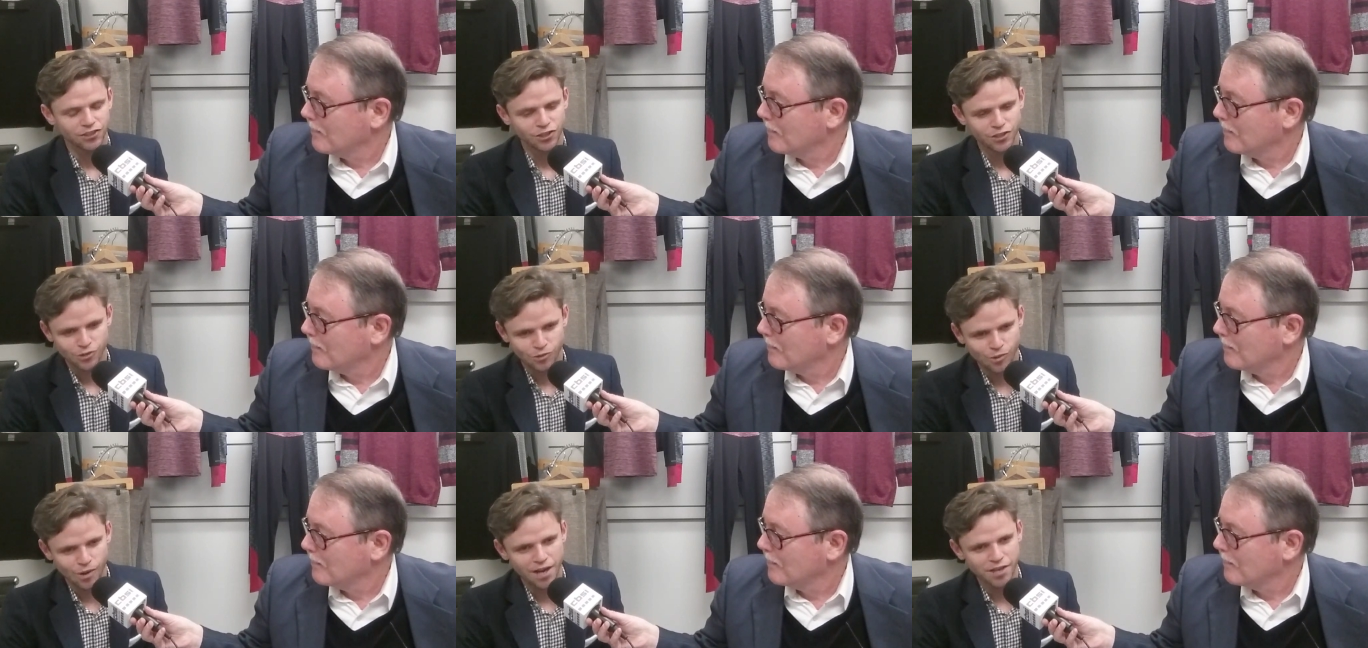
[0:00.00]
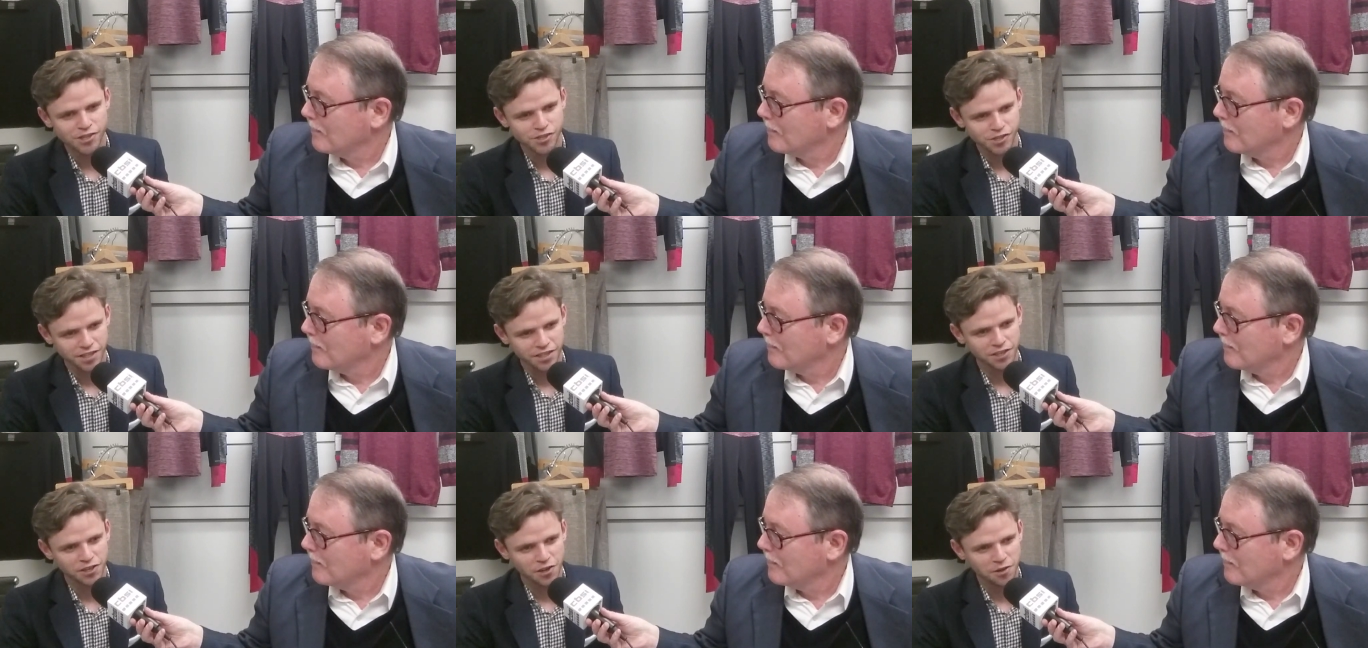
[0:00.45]
Speaker 1: good
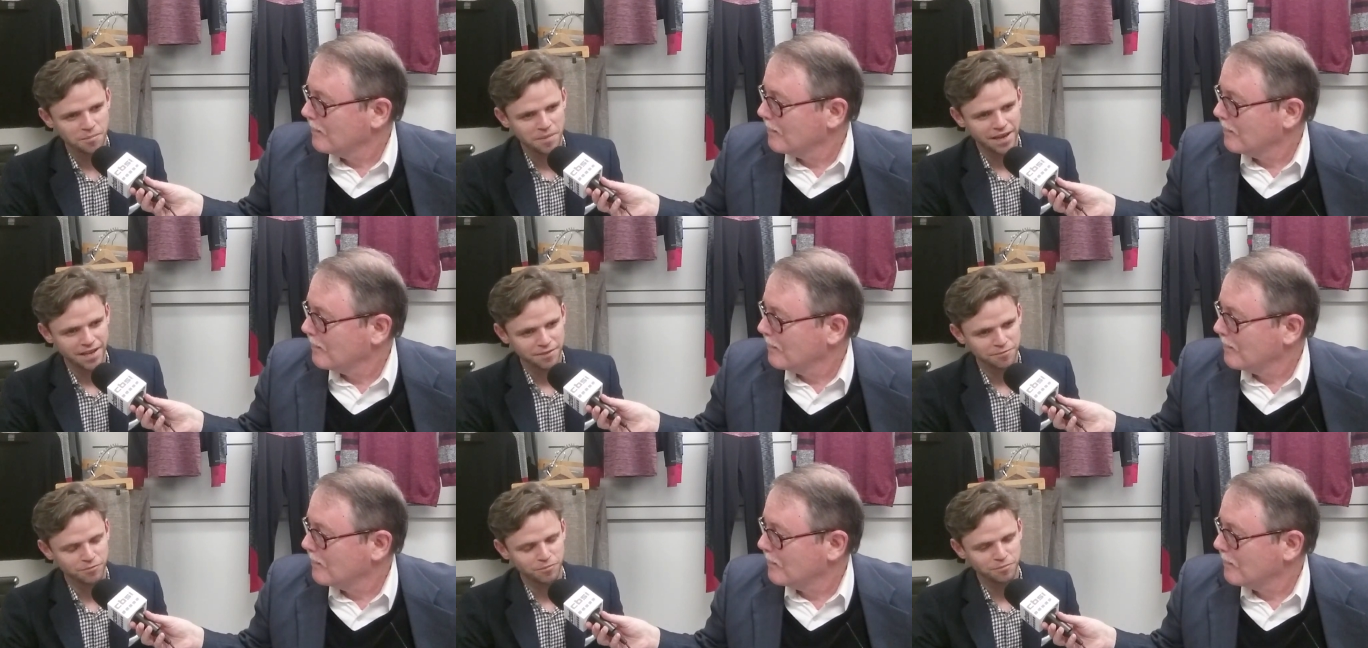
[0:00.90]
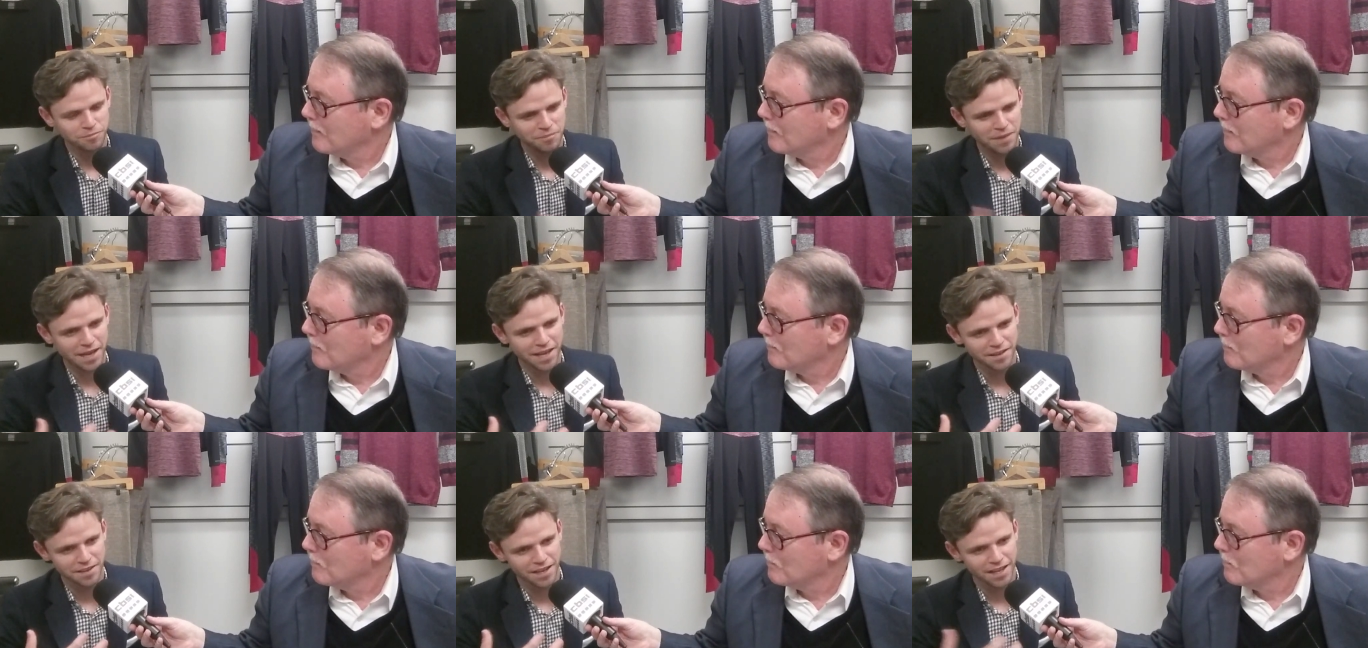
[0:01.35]
question. You know, my
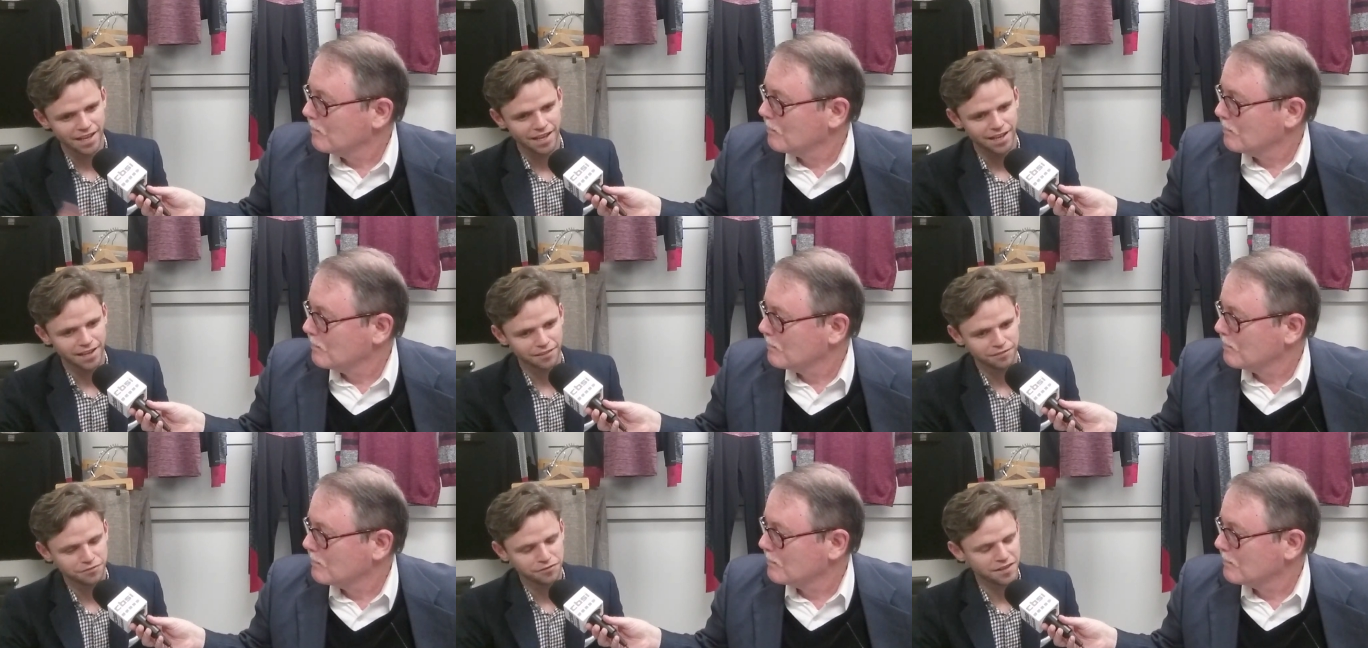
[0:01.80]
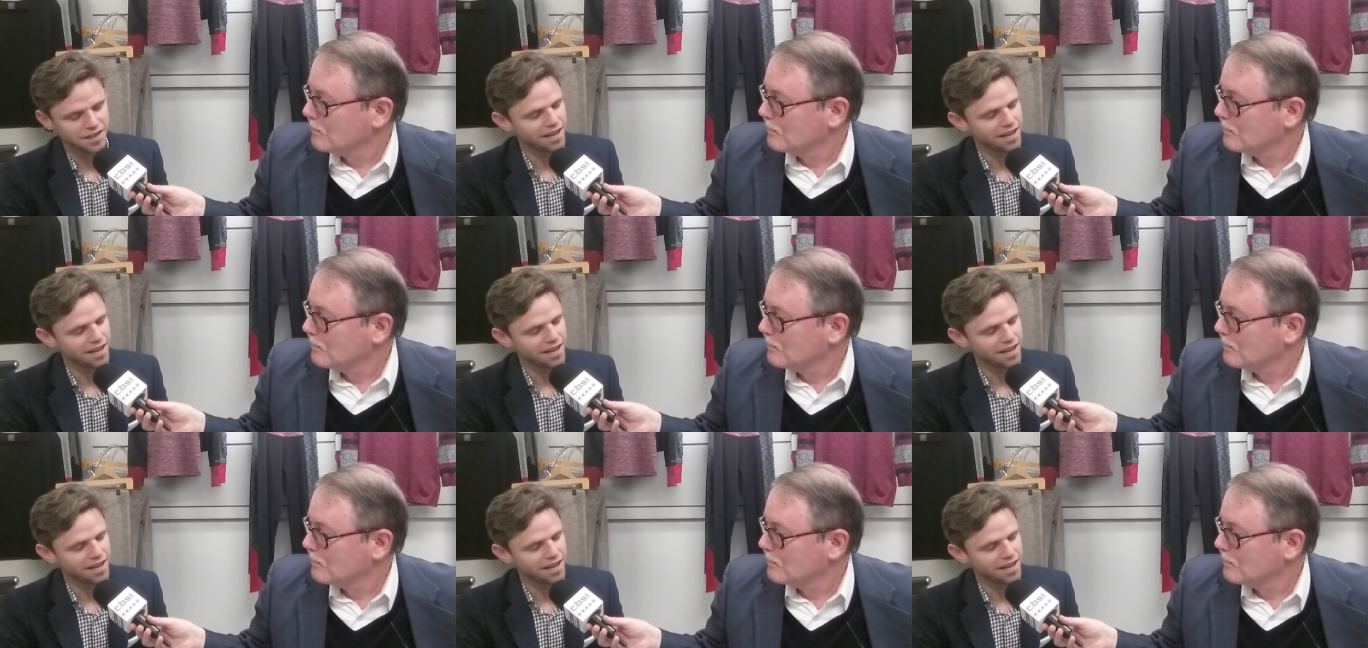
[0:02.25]
my uh,